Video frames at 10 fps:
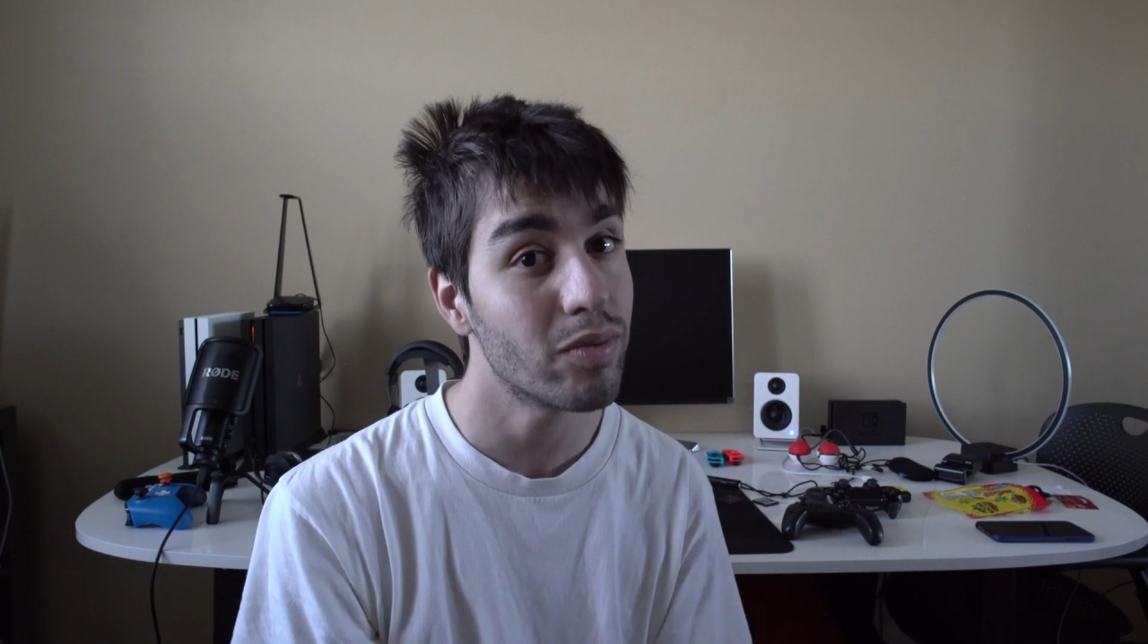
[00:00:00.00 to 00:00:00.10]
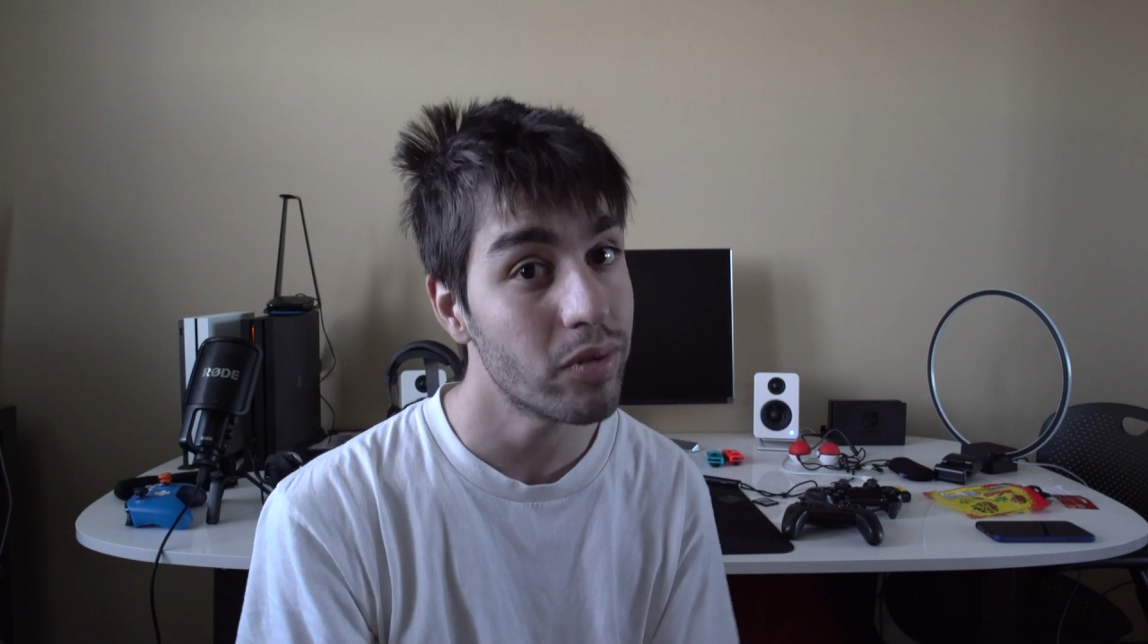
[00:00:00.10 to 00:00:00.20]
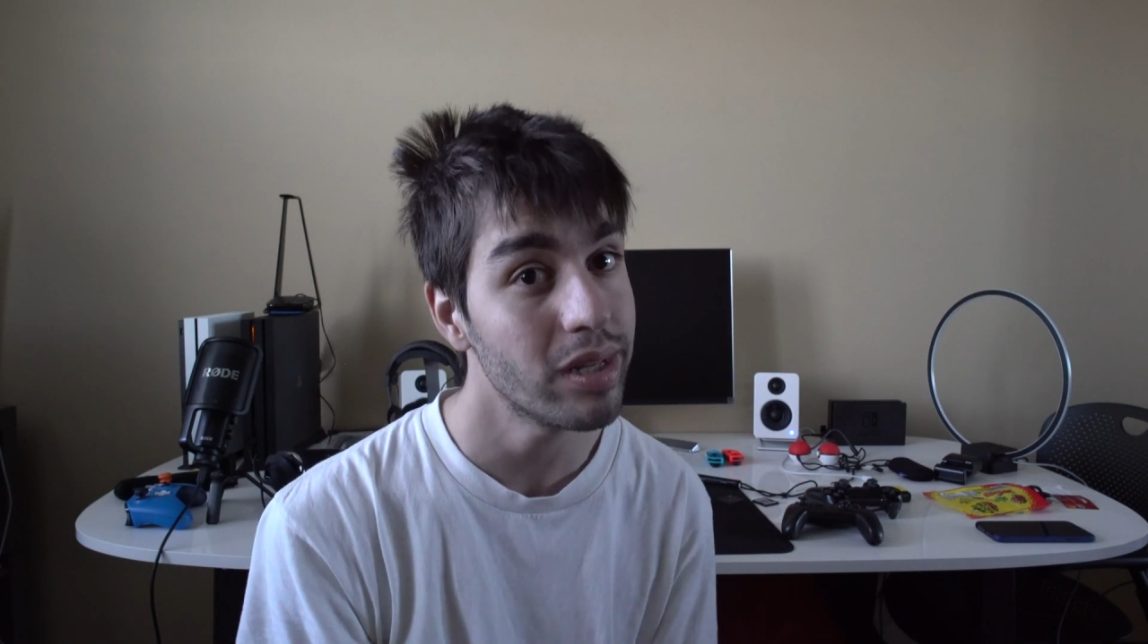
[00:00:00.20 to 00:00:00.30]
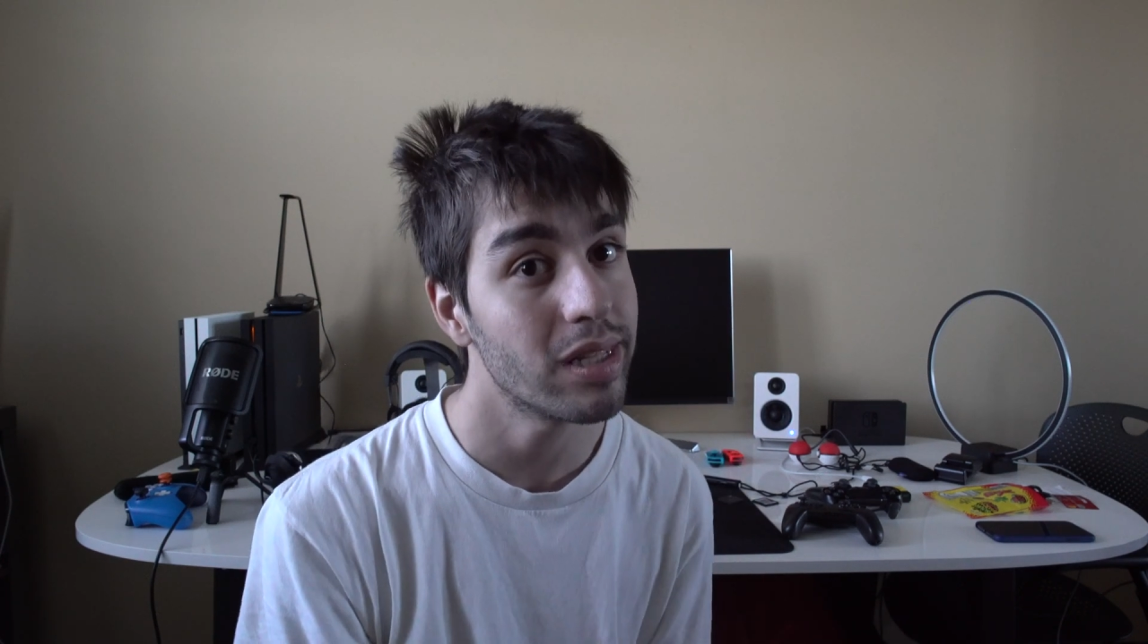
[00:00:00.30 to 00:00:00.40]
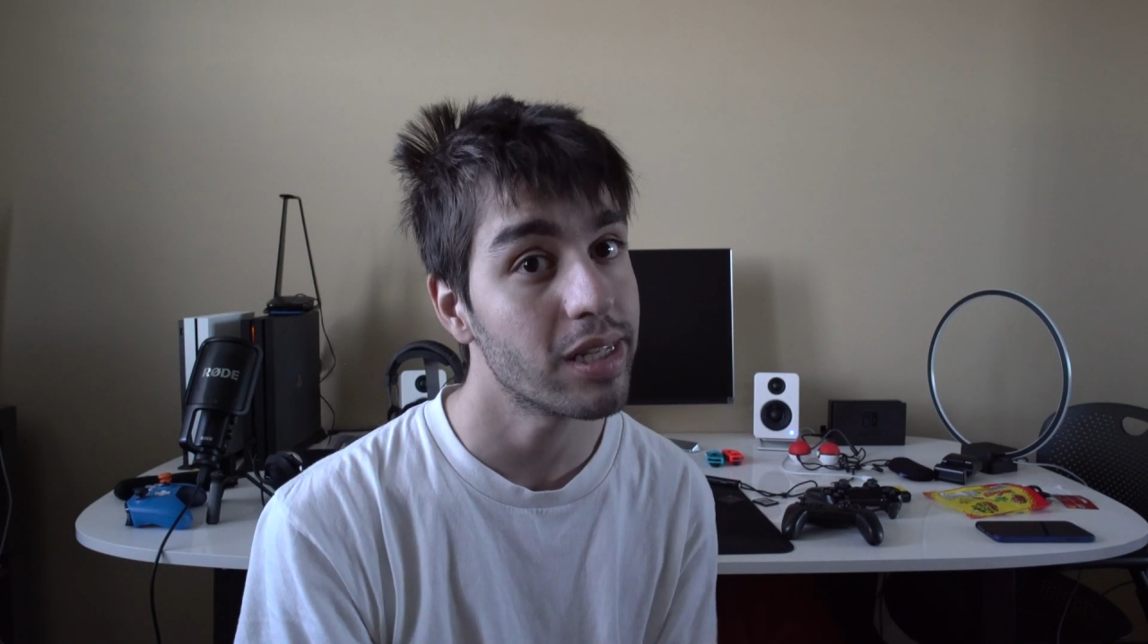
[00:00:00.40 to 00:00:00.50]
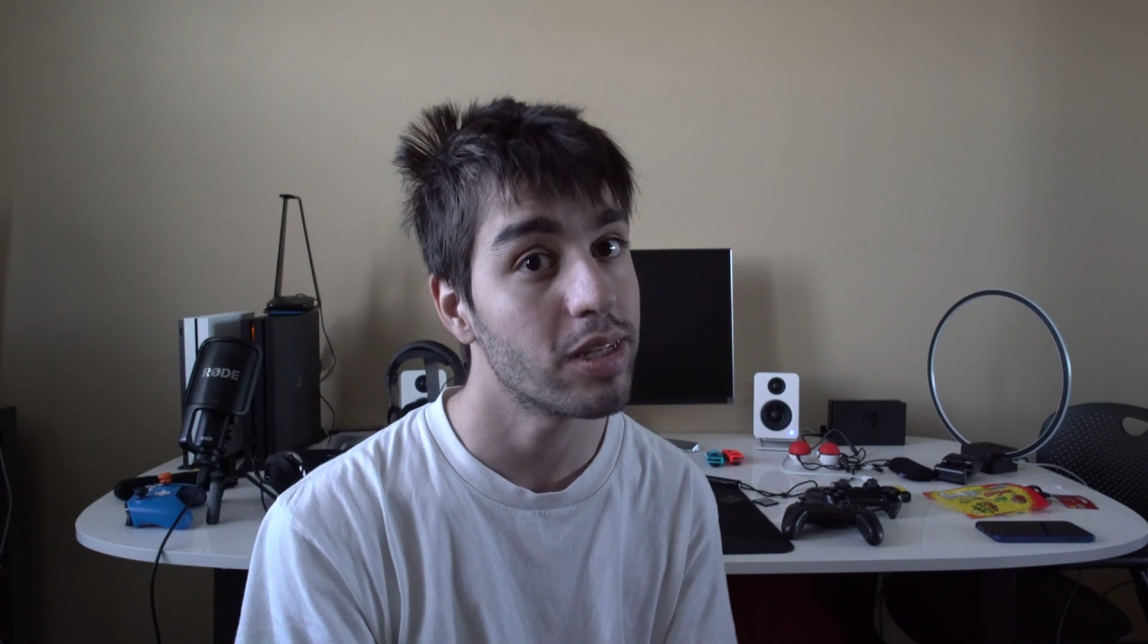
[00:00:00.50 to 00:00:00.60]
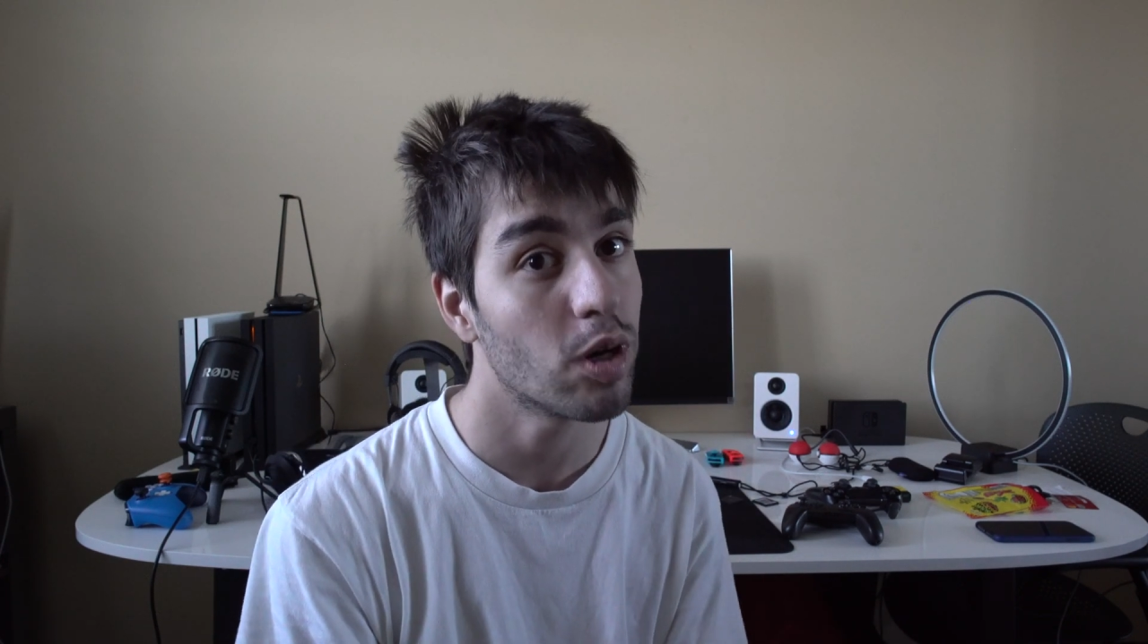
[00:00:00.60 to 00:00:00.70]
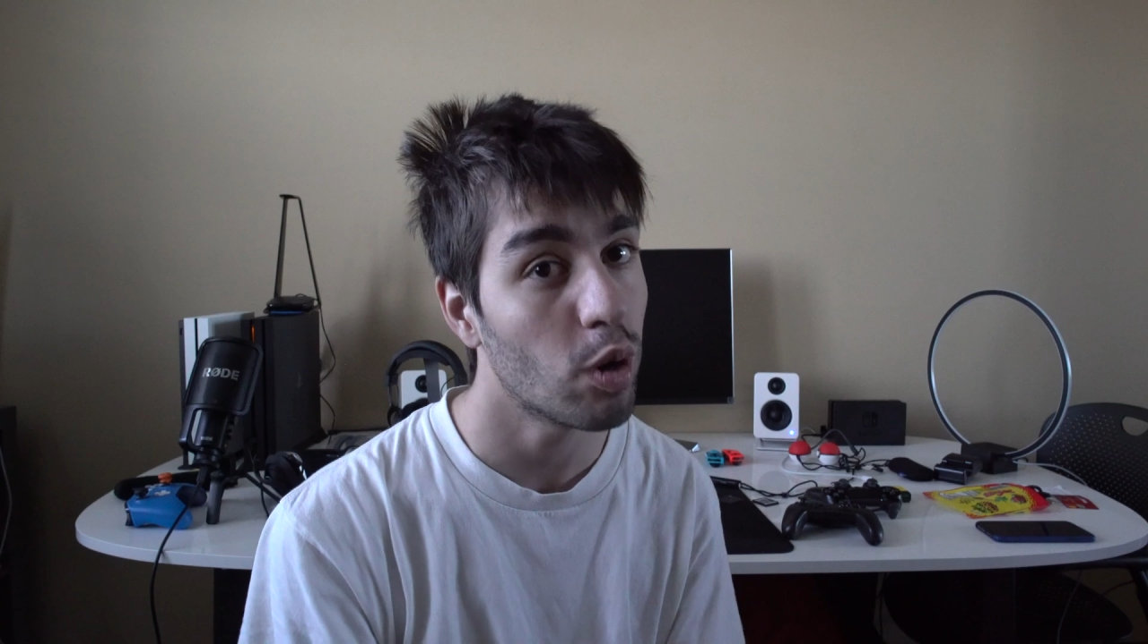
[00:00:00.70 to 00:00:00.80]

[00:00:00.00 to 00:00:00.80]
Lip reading: really